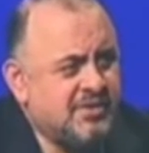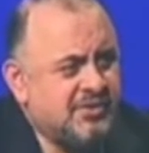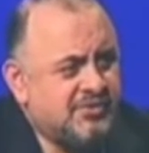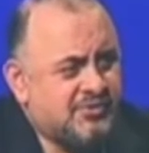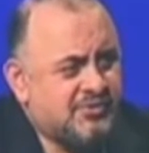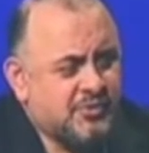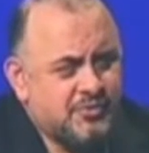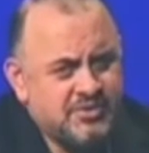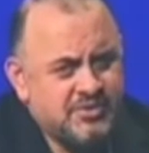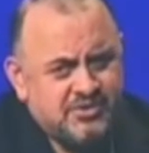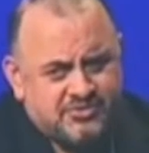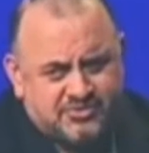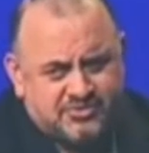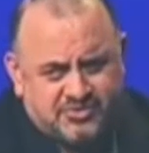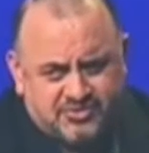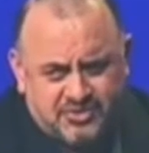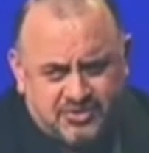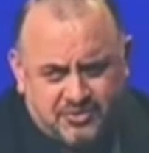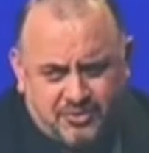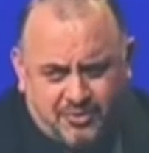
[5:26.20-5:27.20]
So we used
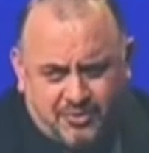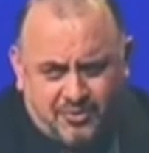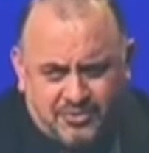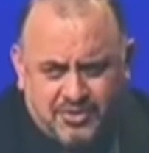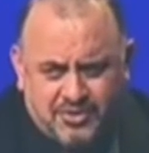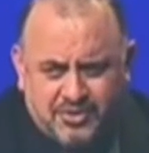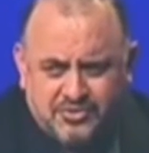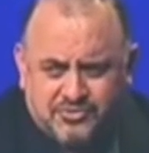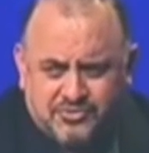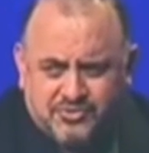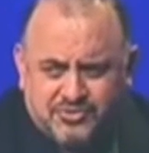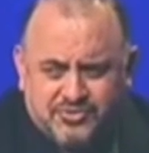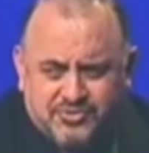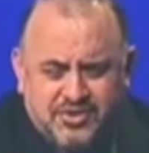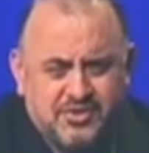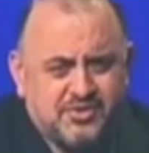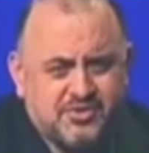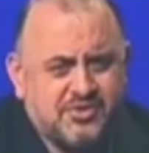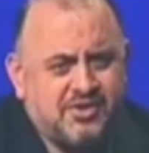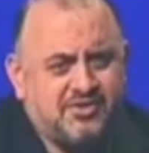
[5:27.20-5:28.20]
to see all the
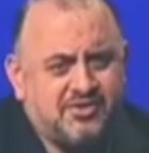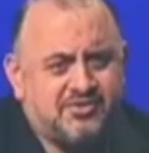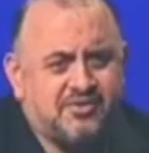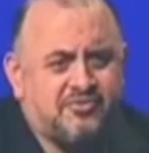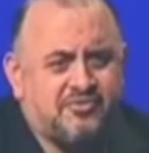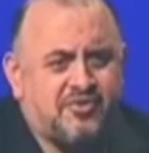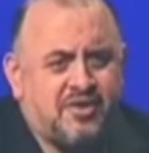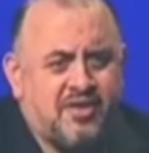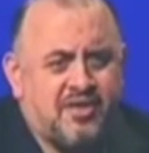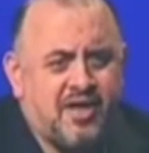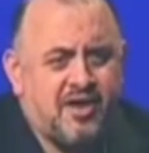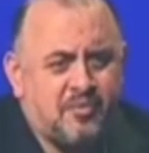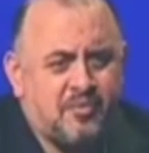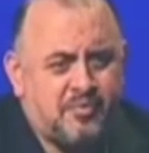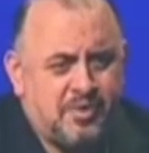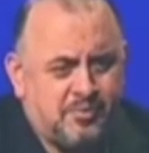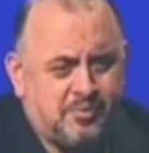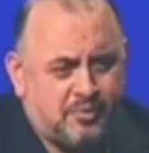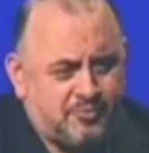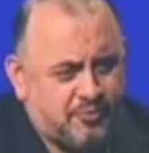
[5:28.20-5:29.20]
interesting things that fell out of
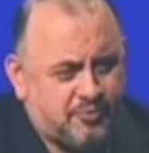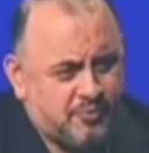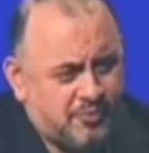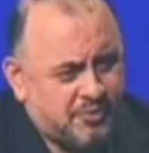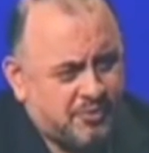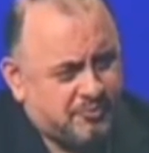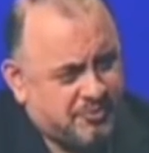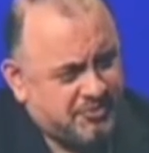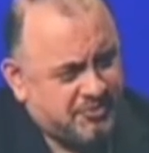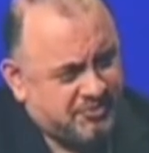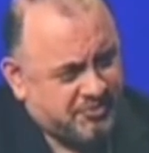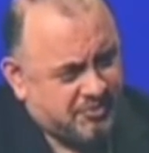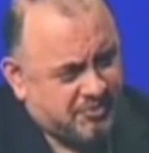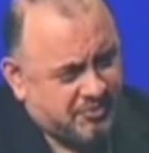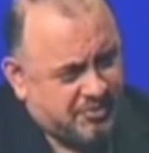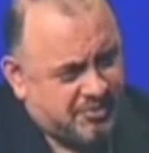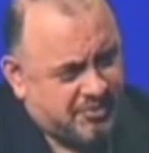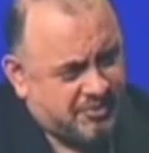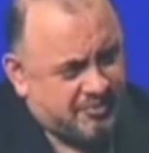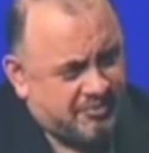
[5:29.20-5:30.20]
people for one reason or
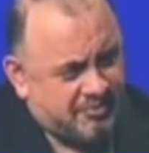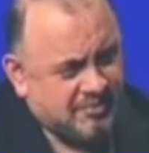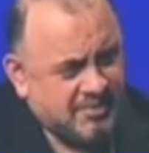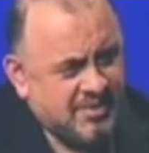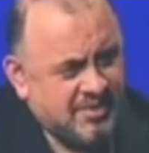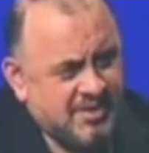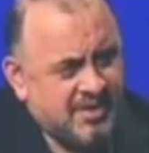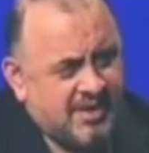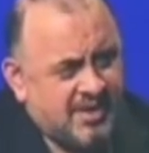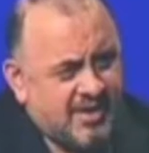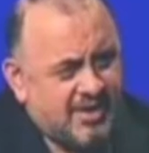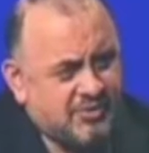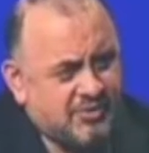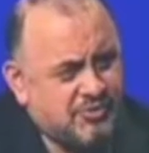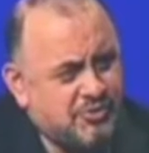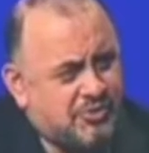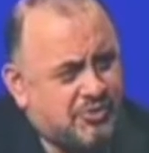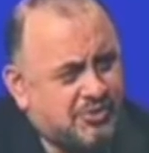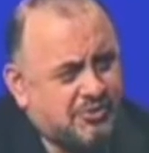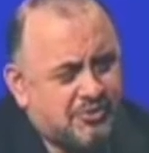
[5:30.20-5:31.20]
another, and
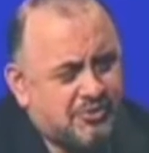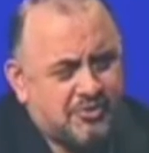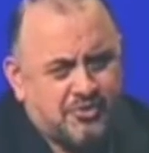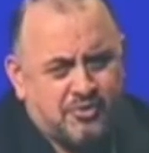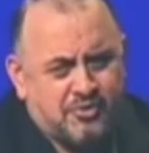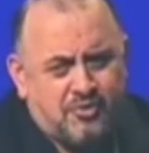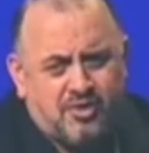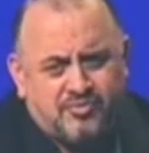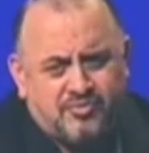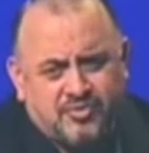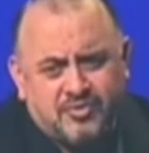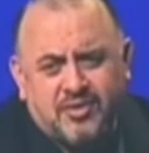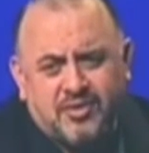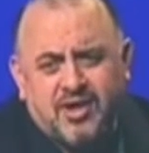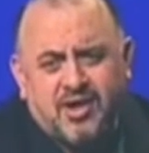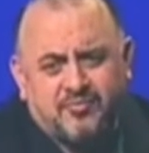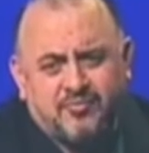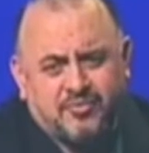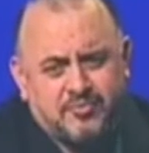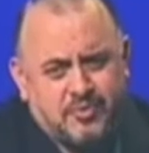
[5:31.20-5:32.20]
you can learn an awful
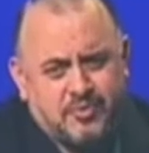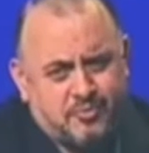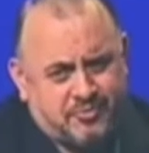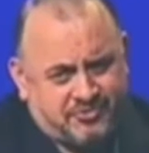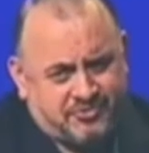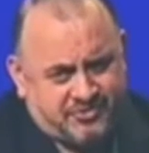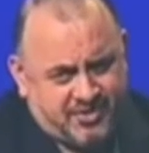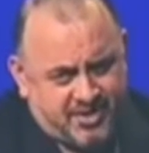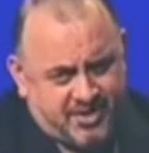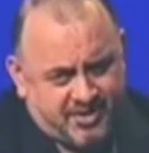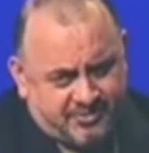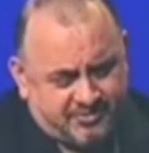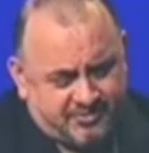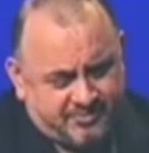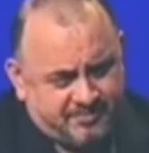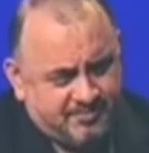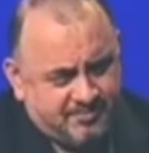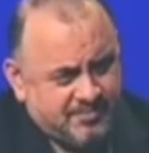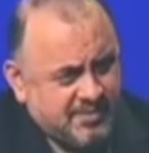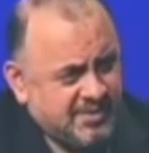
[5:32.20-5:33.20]
lot from your mistakes.
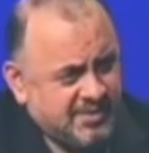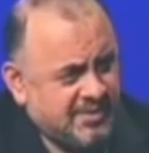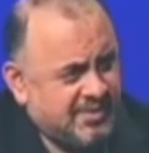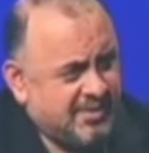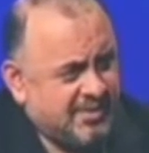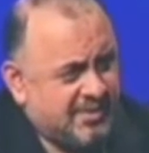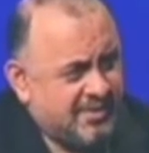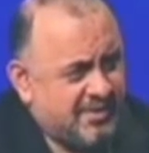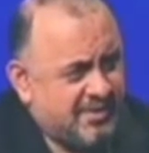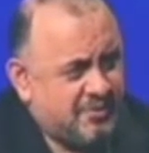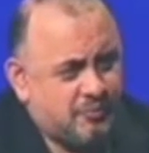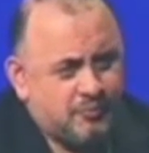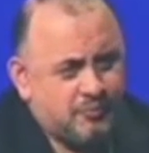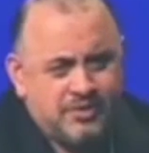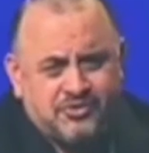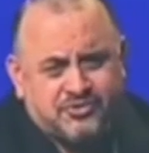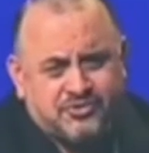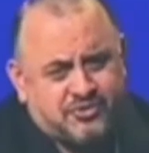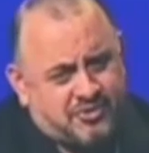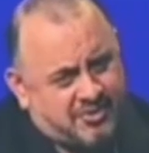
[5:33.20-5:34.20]
And
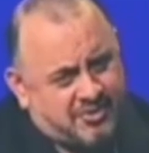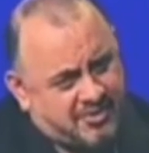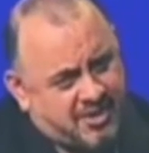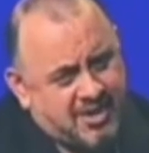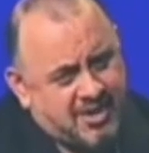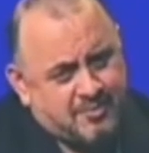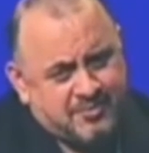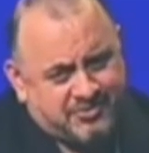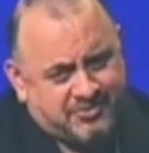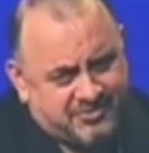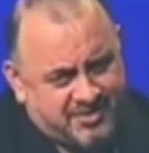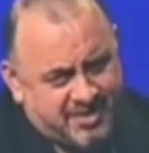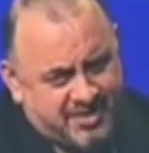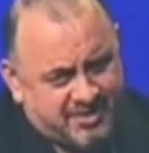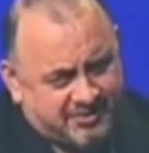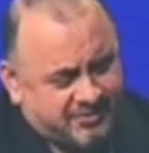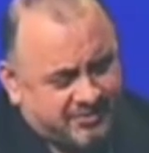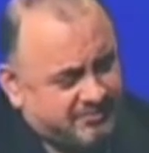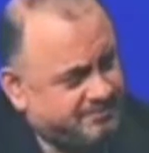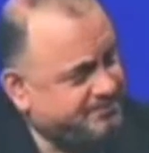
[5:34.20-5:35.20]
we saw a lot of
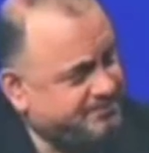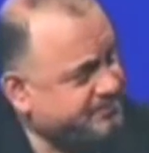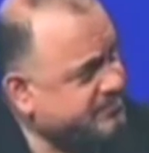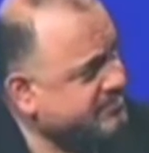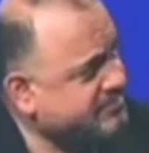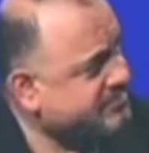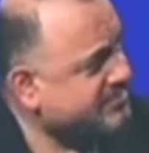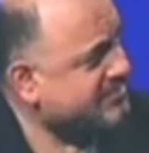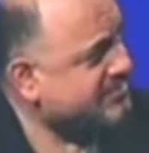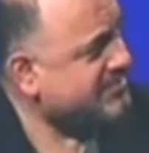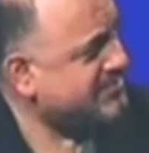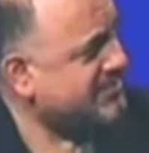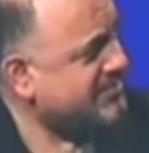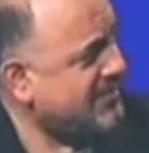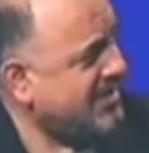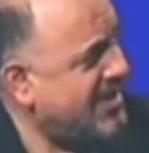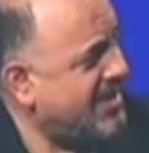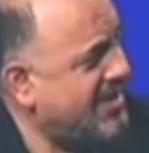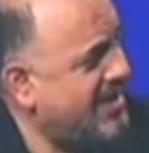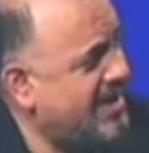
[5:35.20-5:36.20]
mistakes.
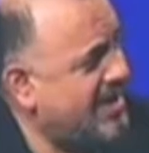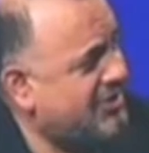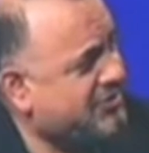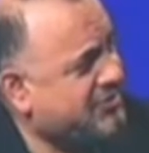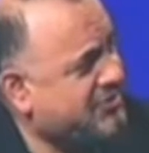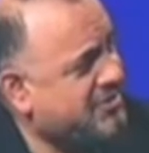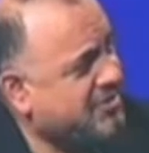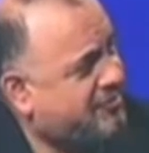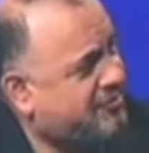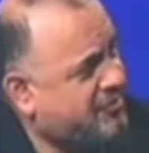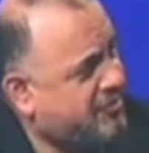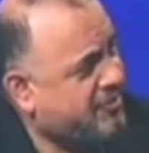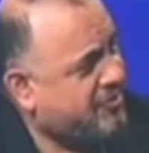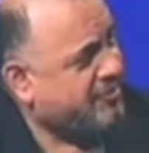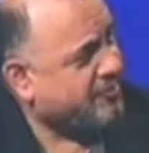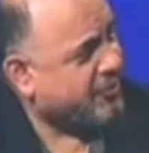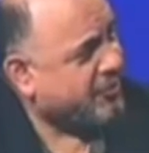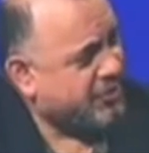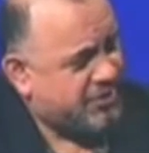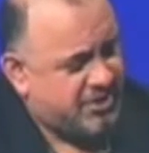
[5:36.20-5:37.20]
And actually, a few
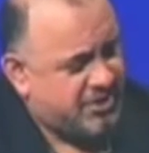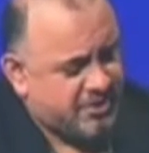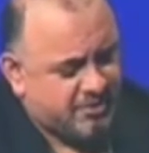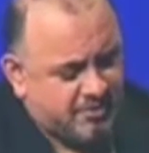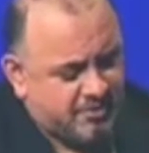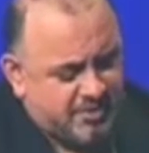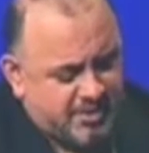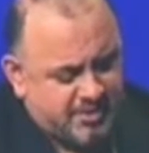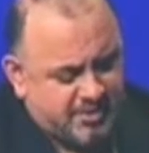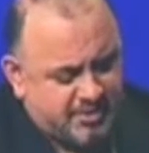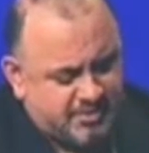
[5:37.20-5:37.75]
of them are here.